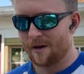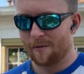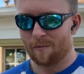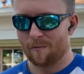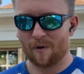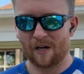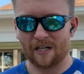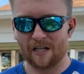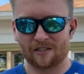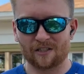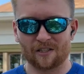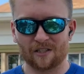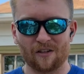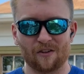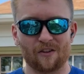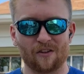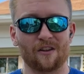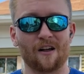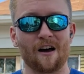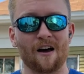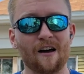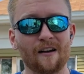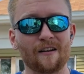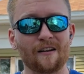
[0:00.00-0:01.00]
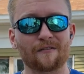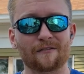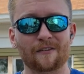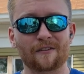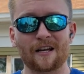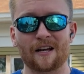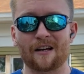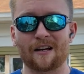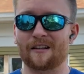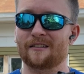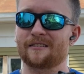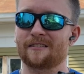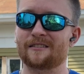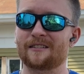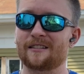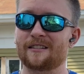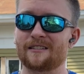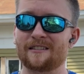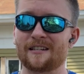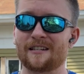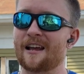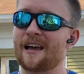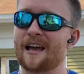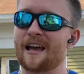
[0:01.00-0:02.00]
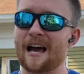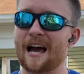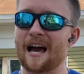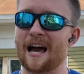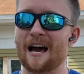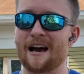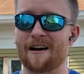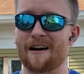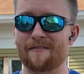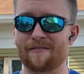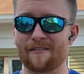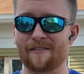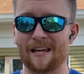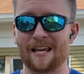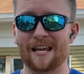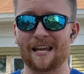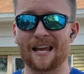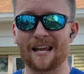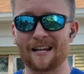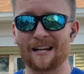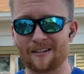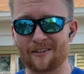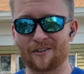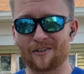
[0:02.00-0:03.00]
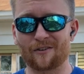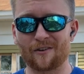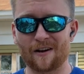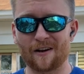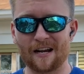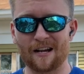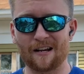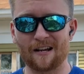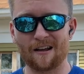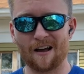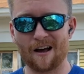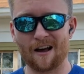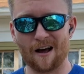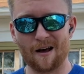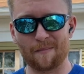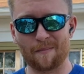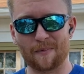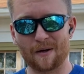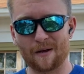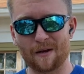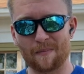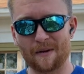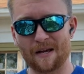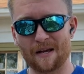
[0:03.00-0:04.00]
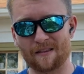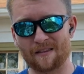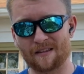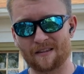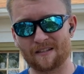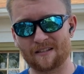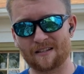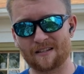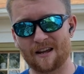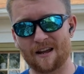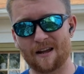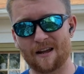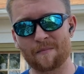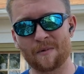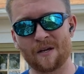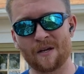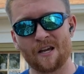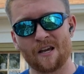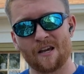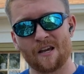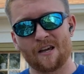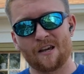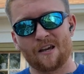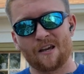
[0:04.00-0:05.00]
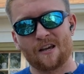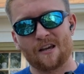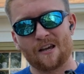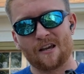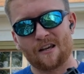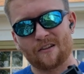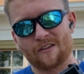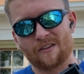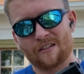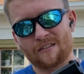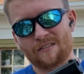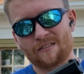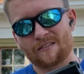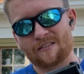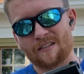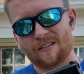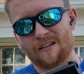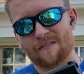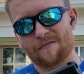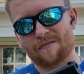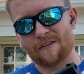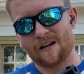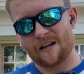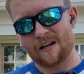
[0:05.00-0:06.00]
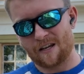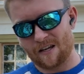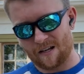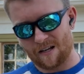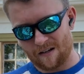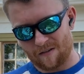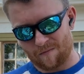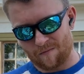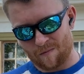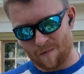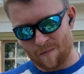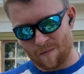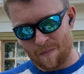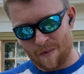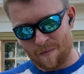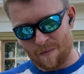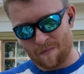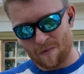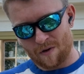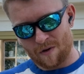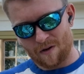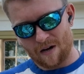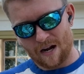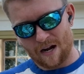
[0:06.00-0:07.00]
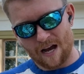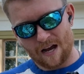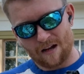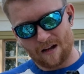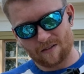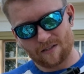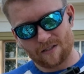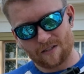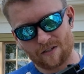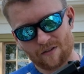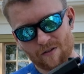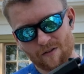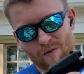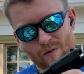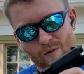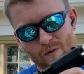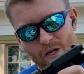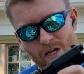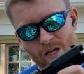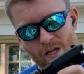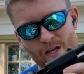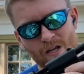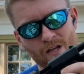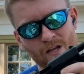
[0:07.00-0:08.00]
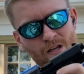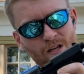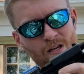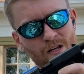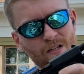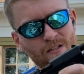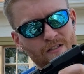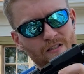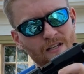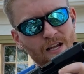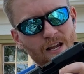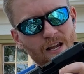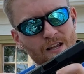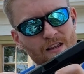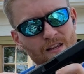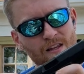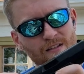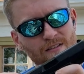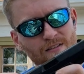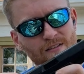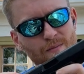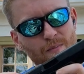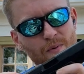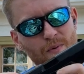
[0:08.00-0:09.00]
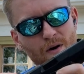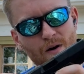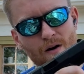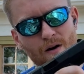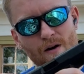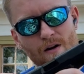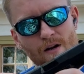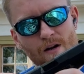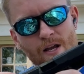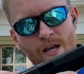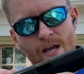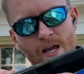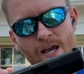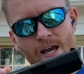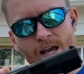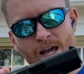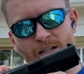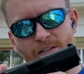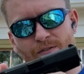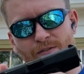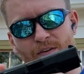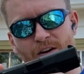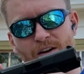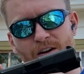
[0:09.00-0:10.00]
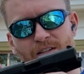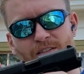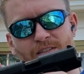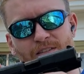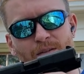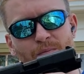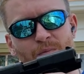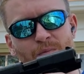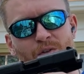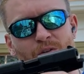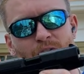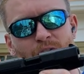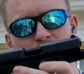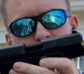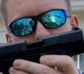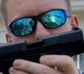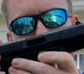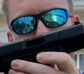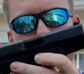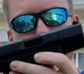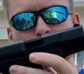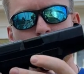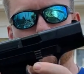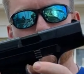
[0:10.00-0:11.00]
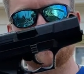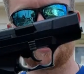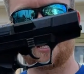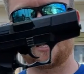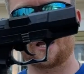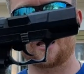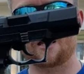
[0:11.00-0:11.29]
which a lot of guns didn't have an integrated hop-up at the time. And let's see if I can remember how to take this apart. It's very similar to